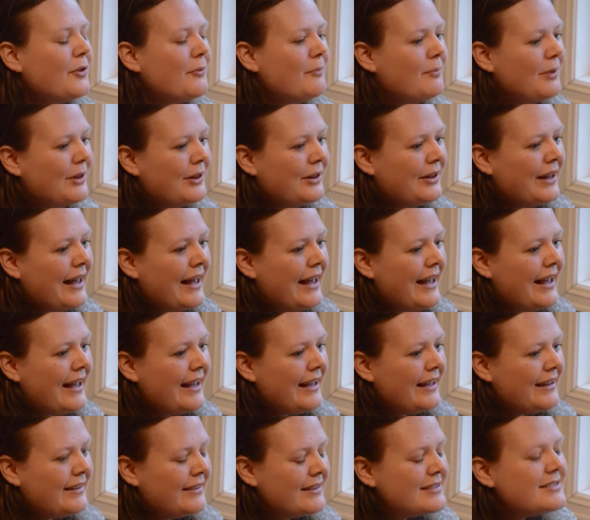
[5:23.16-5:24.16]

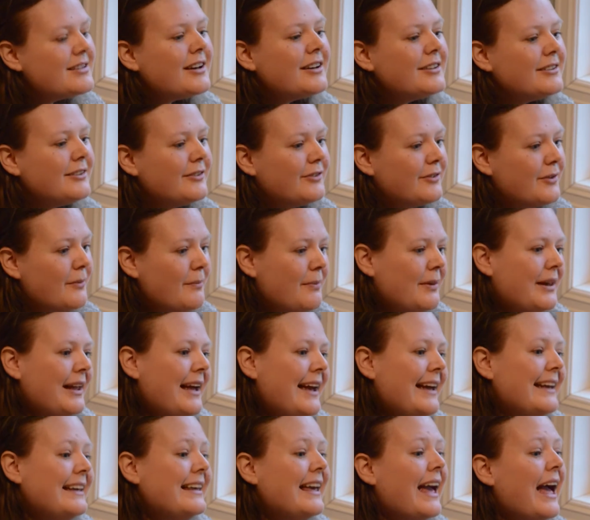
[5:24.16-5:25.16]
the title of the
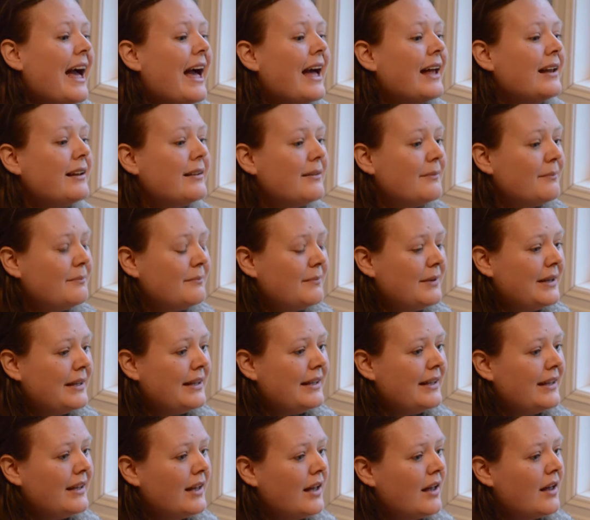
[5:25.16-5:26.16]
play can
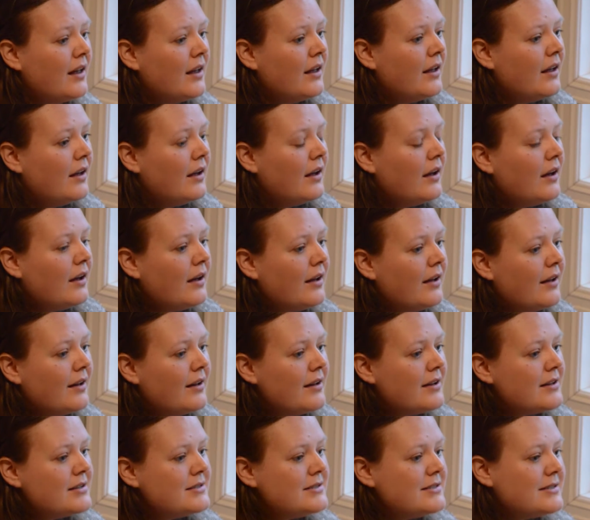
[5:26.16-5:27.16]
be
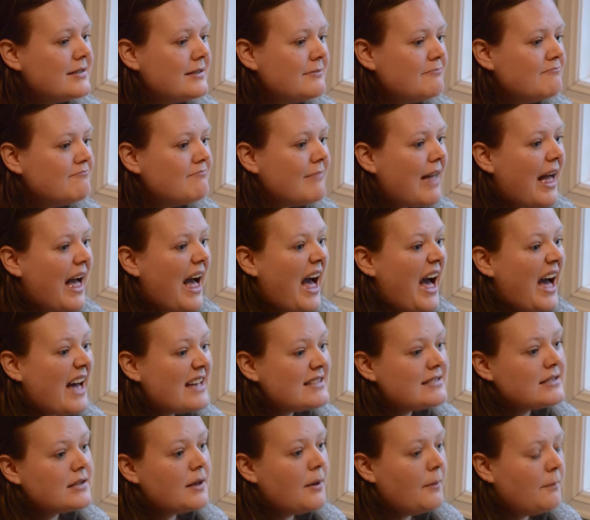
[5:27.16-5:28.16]
heard
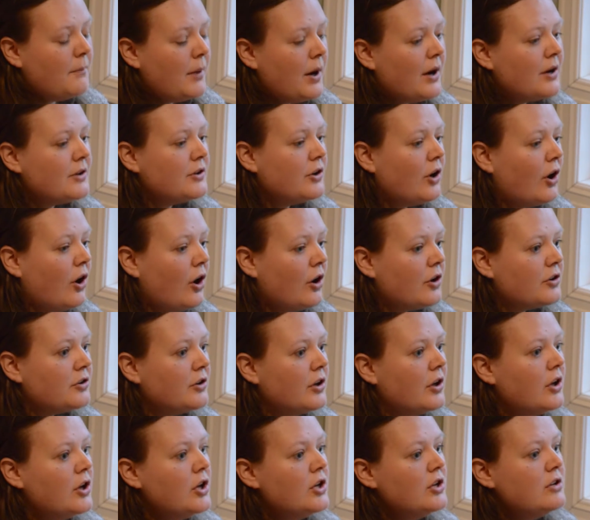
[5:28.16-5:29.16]
as a pun on
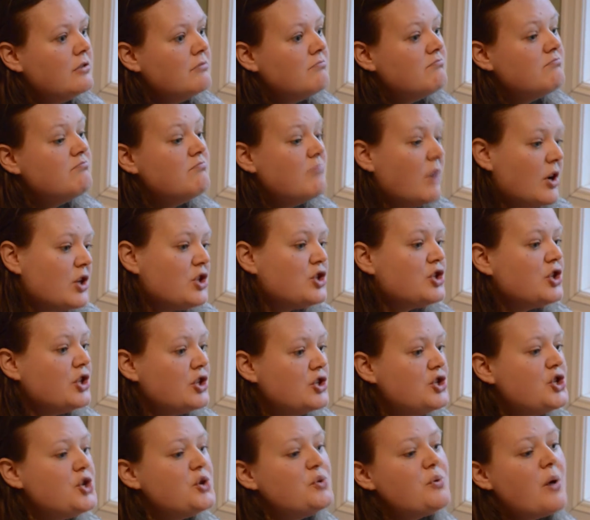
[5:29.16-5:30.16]
Much
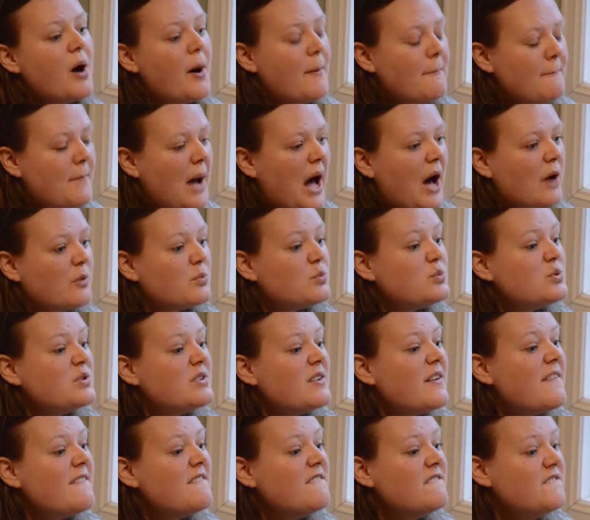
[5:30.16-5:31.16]
Ado About
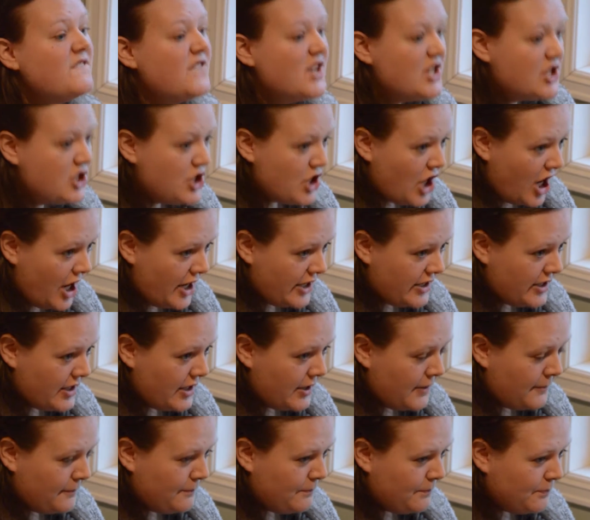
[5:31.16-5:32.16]
Vagina.